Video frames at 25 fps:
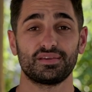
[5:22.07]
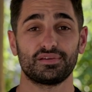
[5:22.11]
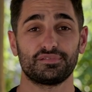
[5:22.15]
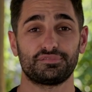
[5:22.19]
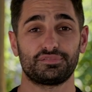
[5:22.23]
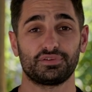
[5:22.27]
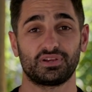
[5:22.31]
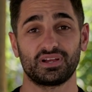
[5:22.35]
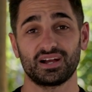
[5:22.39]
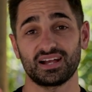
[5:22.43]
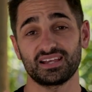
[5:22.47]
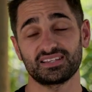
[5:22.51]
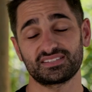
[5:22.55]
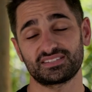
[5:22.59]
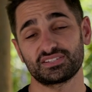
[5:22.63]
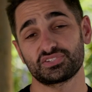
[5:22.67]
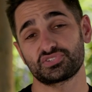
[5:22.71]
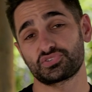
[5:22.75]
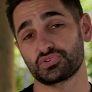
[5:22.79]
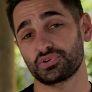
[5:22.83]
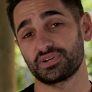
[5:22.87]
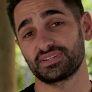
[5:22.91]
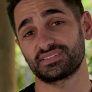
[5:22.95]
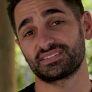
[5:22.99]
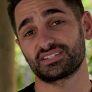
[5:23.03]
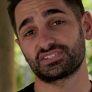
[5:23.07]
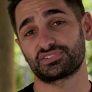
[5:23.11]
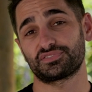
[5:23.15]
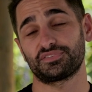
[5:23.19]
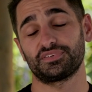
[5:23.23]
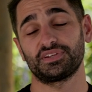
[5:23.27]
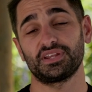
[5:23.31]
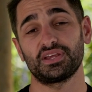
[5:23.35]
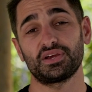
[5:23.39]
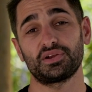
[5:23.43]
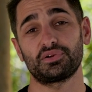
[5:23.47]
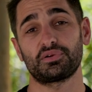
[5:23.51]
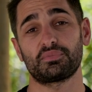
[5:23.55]
If you guys enjoyed this
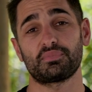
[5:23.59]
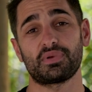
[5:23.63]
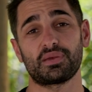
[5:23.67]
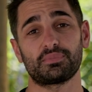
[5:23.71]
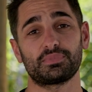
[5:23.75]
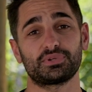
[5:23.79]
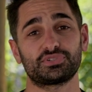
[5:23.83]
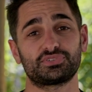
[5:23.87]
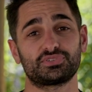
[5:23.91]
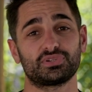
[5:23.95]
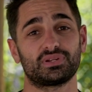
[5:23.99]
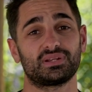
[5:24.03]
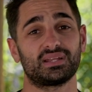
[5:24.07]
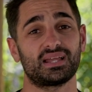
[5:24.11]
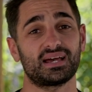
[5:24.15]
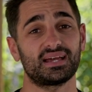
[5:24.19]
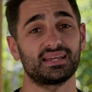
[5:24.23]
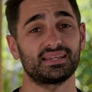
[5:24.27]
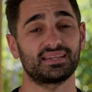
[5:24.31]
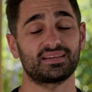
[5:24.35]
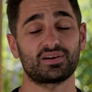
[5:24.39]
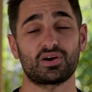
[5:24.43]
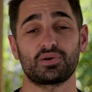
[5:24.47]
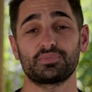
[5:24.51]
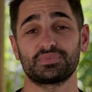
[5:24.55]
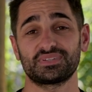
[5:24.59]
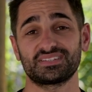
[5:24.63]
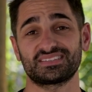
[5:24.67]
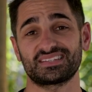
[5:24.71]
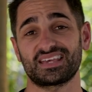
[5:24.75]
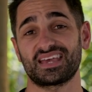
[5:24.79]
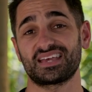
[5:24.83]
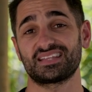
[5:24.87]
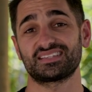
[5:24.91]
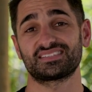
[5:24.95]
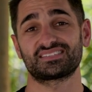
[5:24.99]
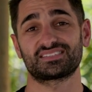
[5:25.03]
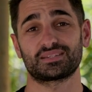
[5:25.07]
video, remember to like, comment
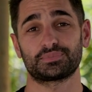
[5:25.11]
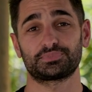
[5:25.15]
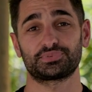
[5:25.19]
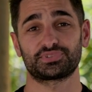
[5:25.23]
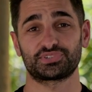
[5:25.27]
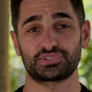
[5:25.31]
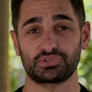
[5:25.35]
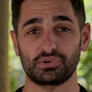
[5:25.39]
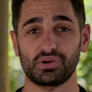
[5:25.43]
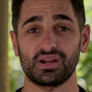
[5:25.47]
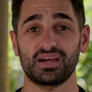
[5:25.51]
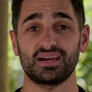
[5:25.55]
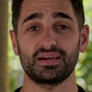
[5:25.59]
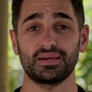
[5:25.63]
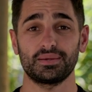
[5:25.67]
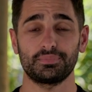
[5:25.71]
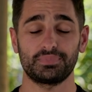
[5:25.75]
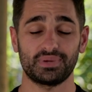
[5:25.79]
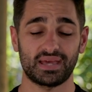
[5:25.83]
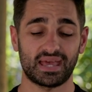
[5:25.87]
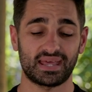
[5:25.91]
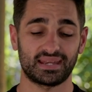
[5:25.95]
and subscribe,